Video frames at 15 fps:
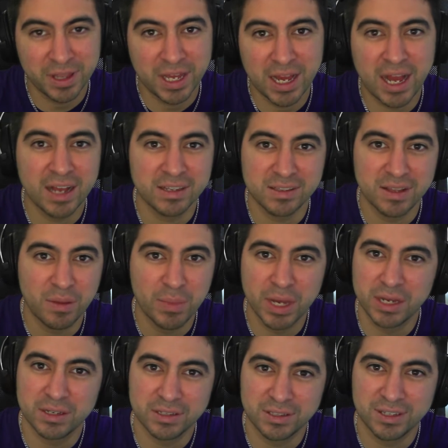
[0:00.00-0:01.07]
has the
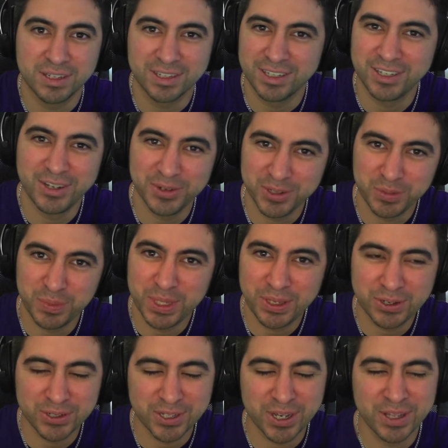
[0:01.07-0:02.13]
best,
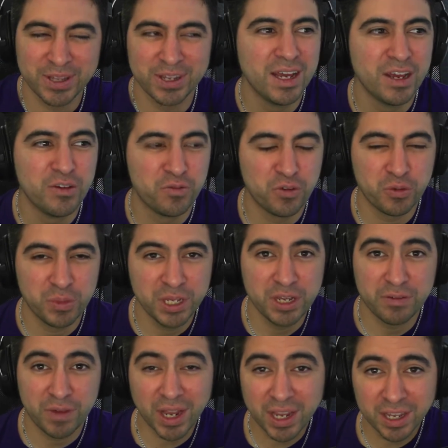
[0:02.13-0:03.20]
speakers on there. For me, if
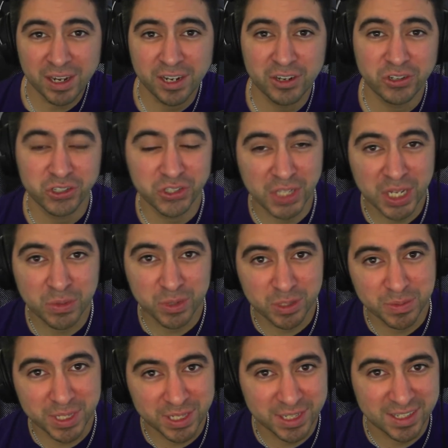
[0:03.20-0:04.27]
I can understand what's
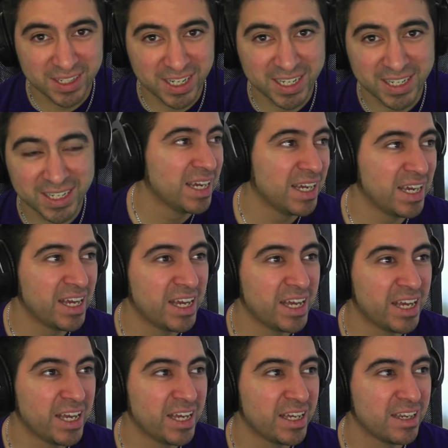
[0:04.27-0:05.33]
being said
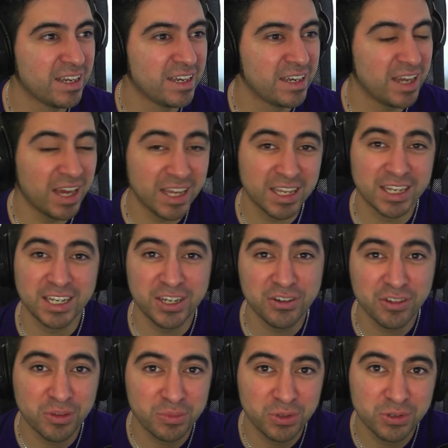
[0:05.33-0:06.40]
and I can hear
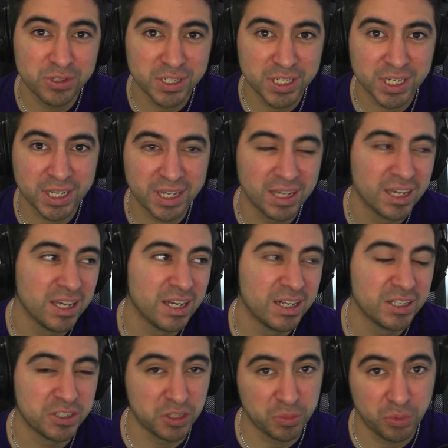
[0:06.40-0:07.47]
the music
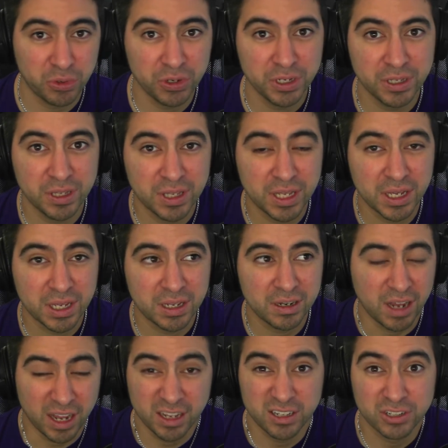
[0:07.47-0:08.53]
to the point that
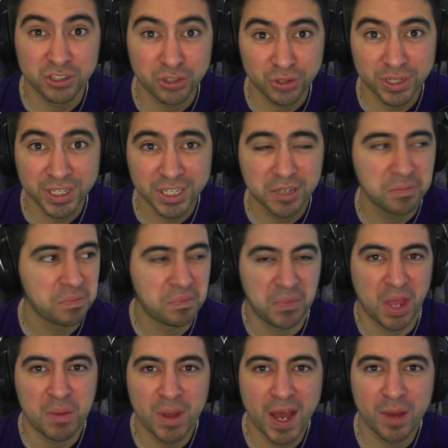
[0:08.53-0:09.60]
I enjoy it,
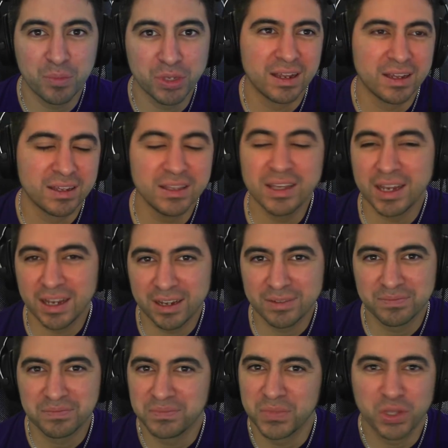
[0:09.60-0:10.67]
I'm happy. Yeah,
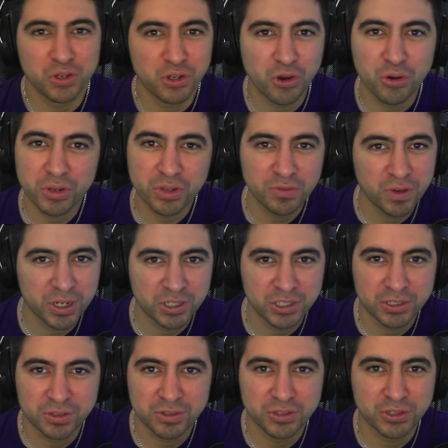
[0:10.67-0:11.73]
they're totally
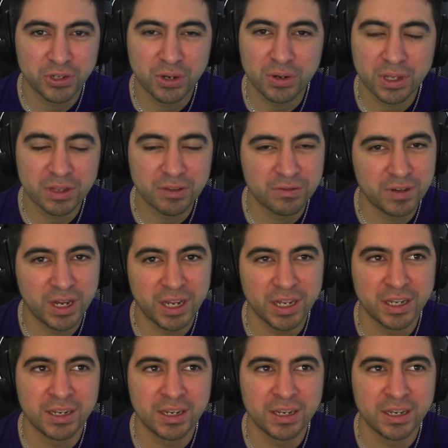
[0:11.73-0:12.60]
functional. They're totally fine.